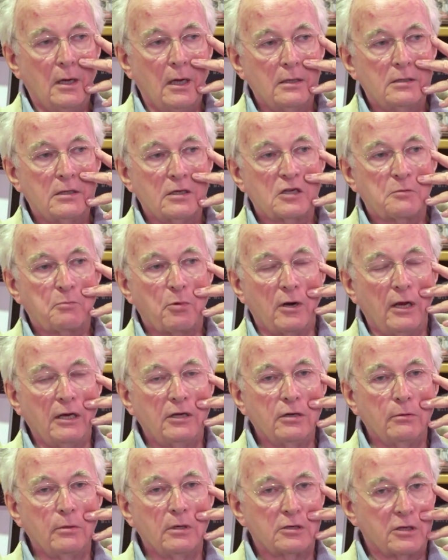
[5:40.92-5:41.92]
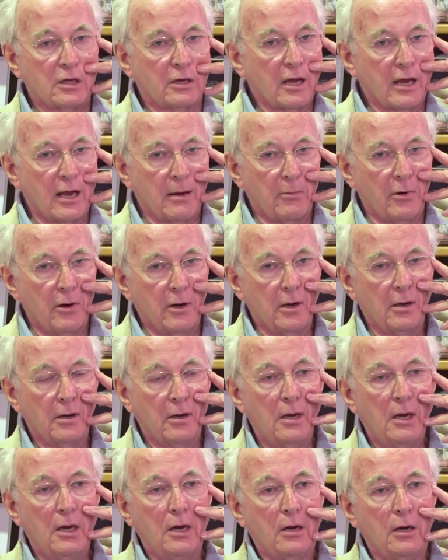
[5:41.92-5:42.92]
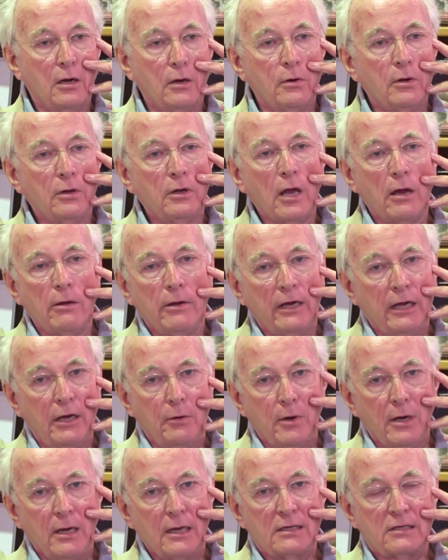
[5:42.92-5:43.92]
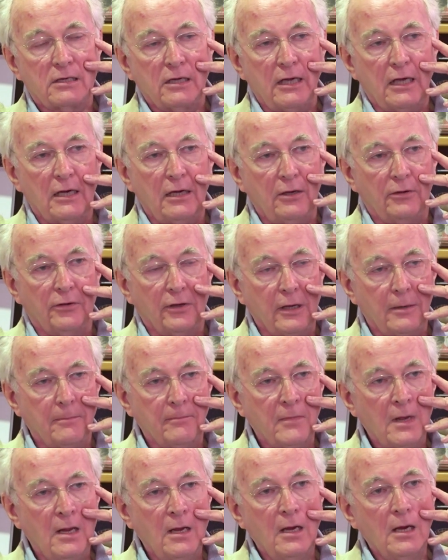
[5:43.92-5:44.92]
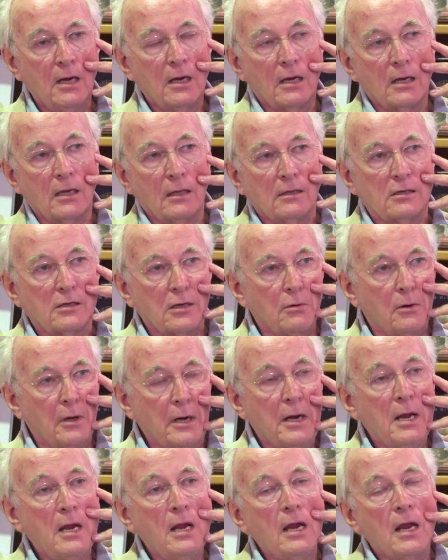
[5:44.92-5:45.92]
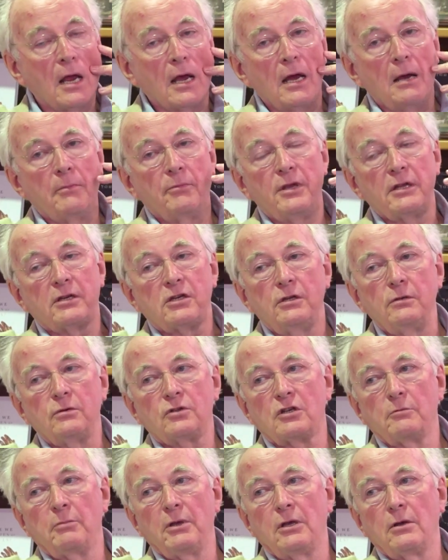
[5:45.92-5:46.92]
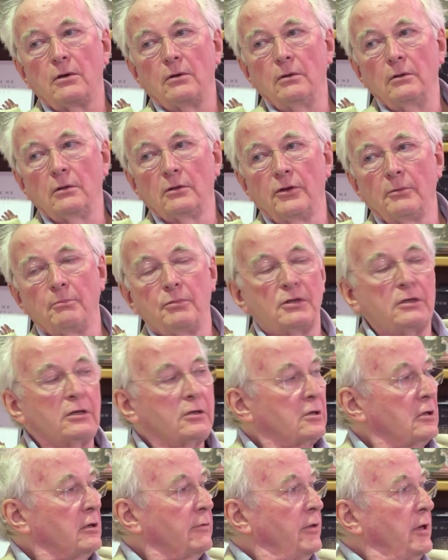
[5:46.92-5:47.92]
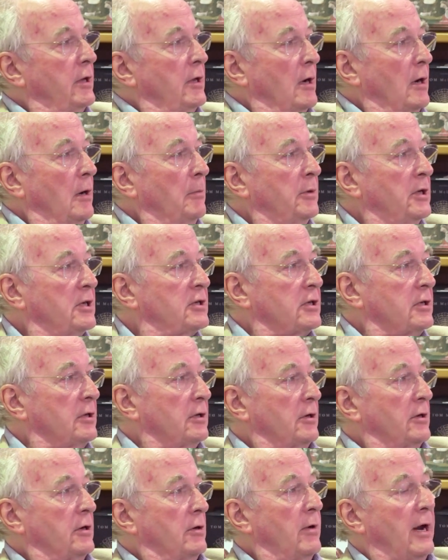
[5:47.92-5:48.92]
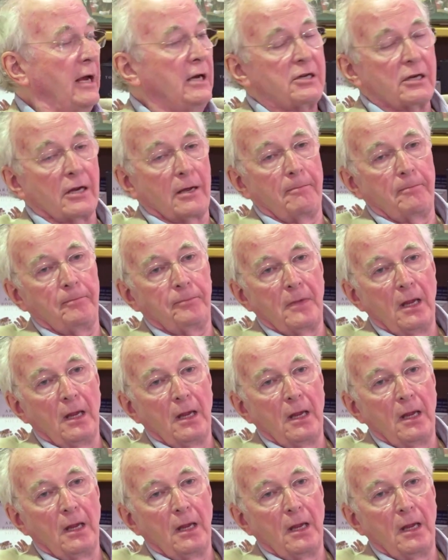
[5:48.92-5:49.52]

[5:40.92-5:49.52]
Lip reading: It's a sprite who is the camera, who can go anywhere, see anything, and so on. This used to be called the position of the omniscient narrator.